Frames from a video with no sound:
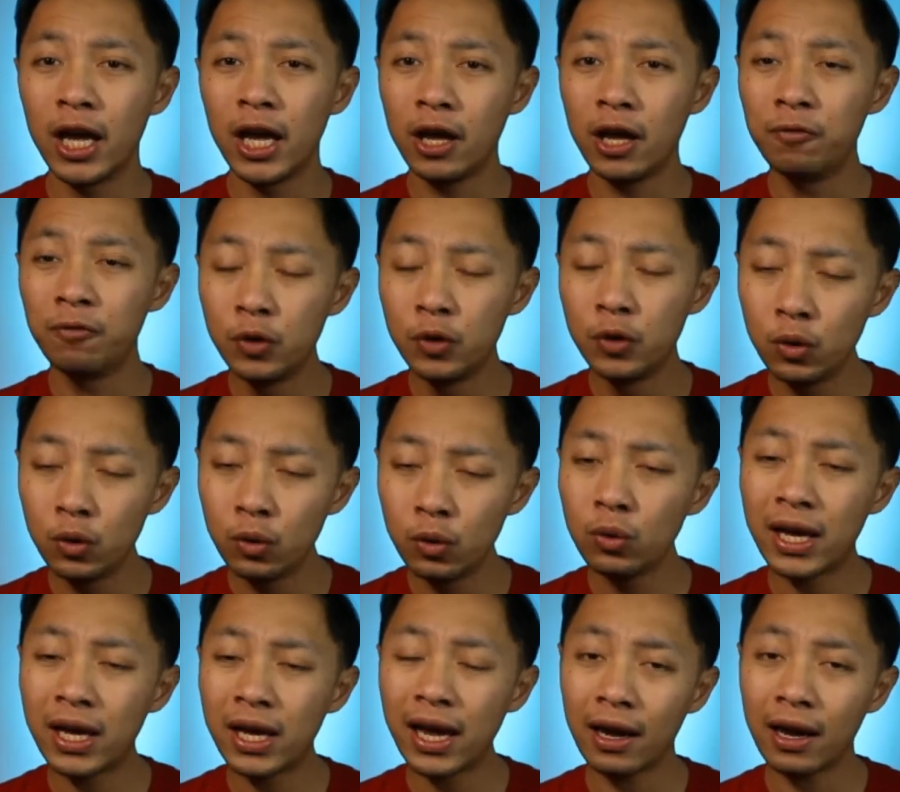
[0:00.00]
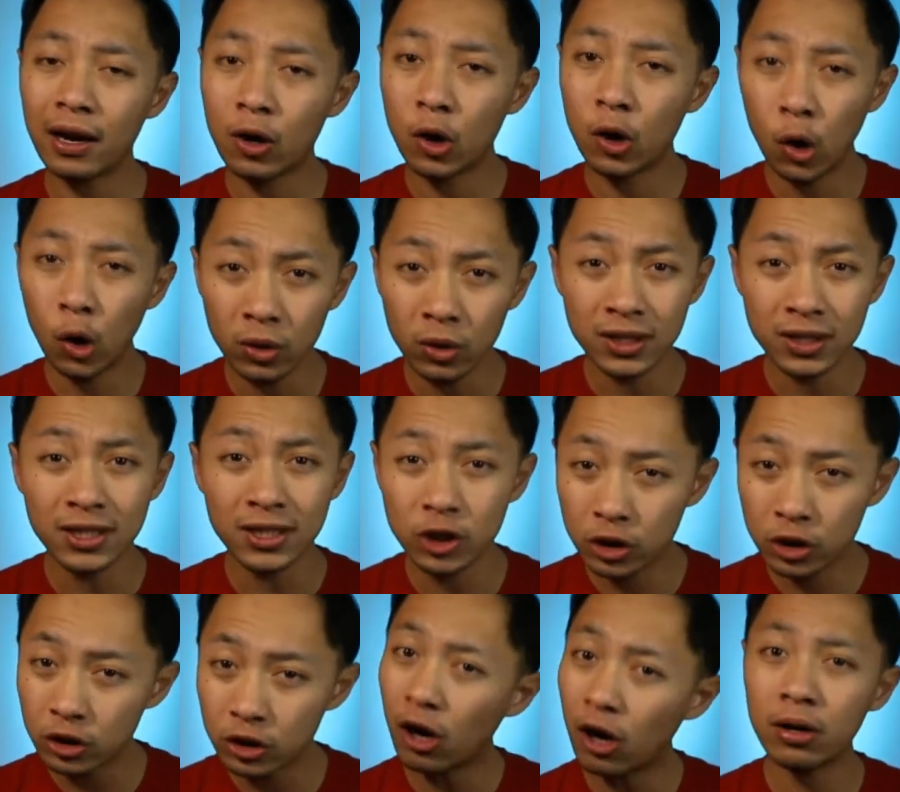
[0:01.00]
if you get cold,
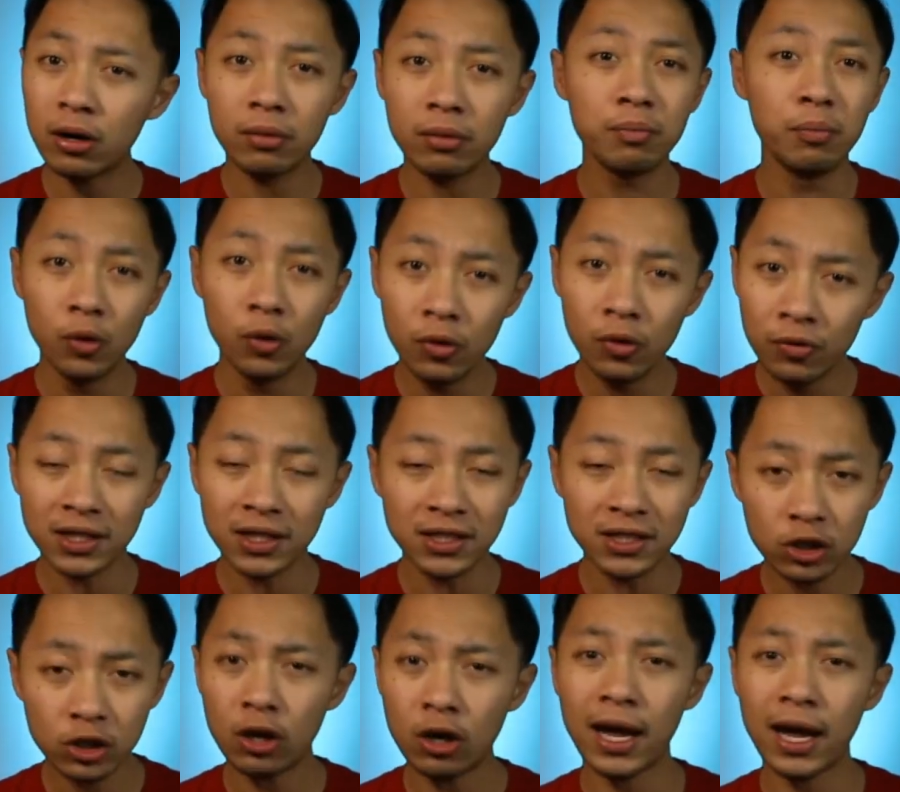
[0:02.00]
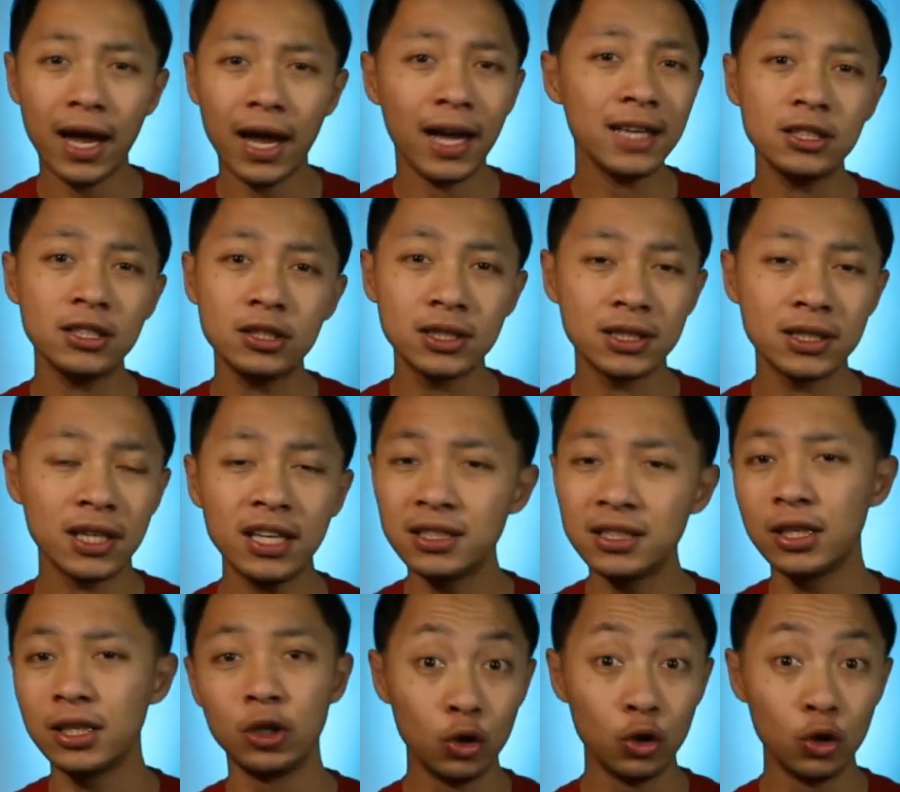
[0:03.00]
start moving, start
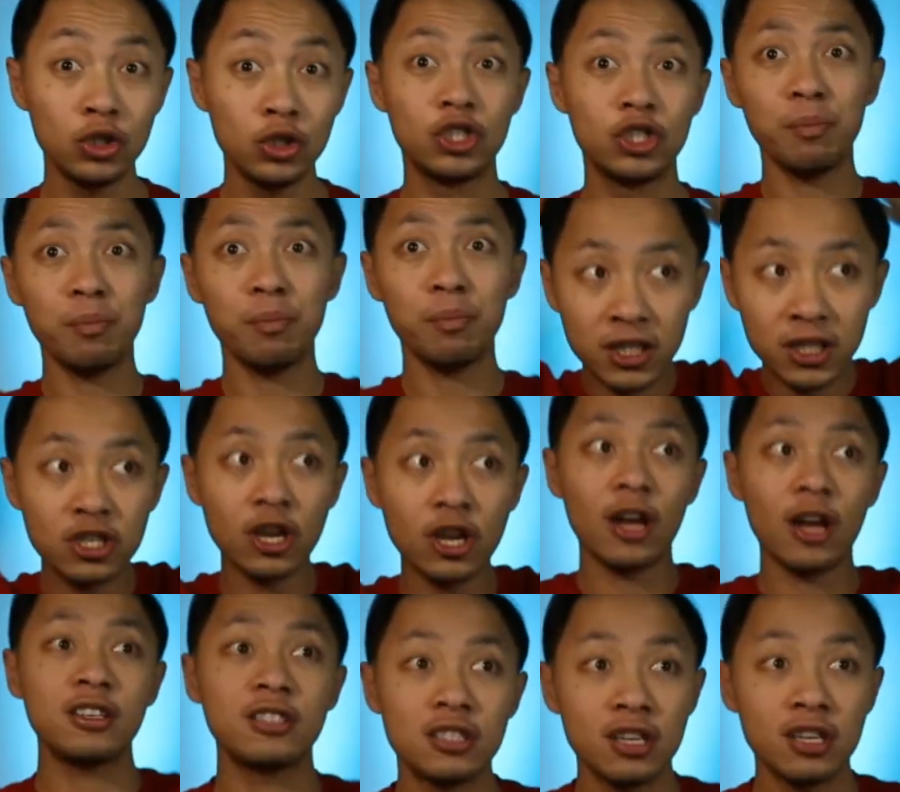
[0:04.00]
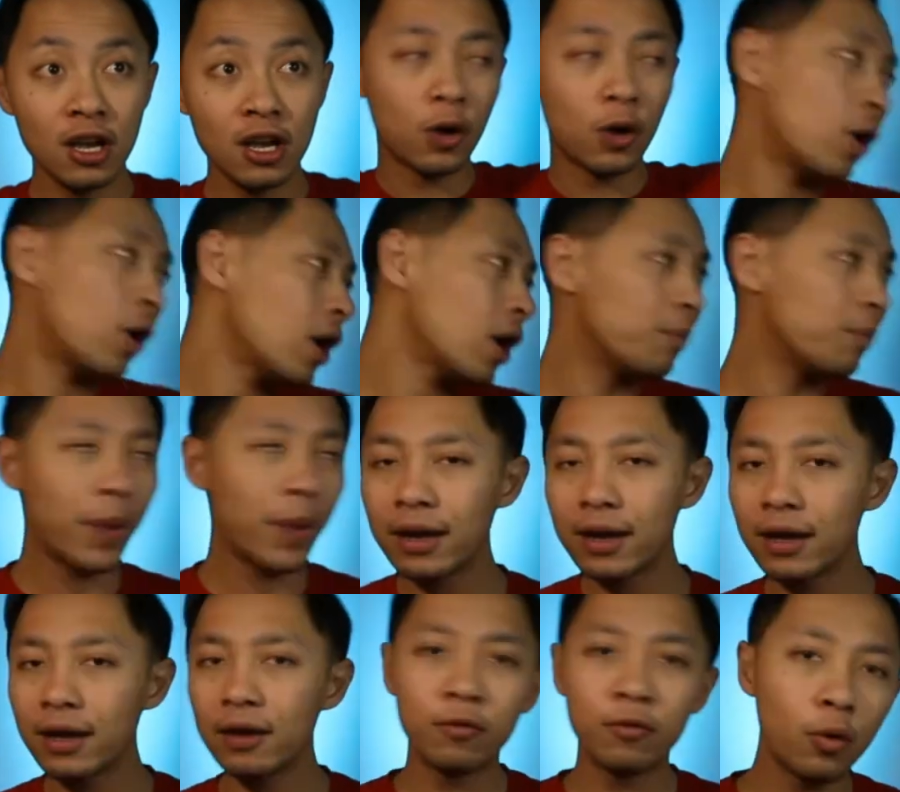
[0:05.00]
exercising, do jumping jacks, run
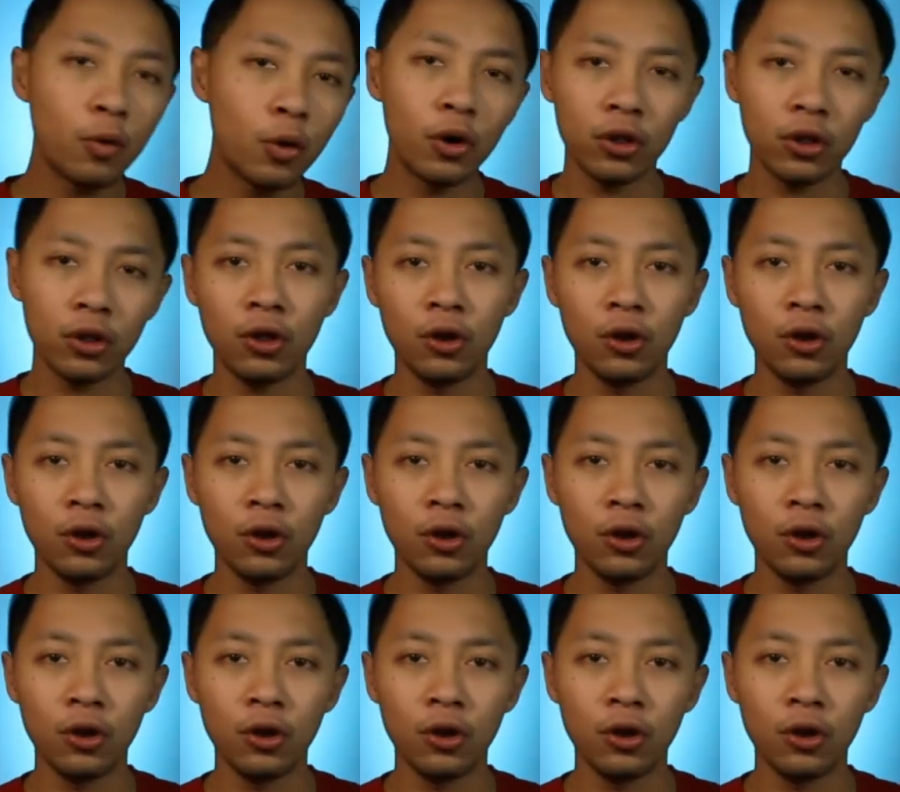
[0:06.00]
back and forth,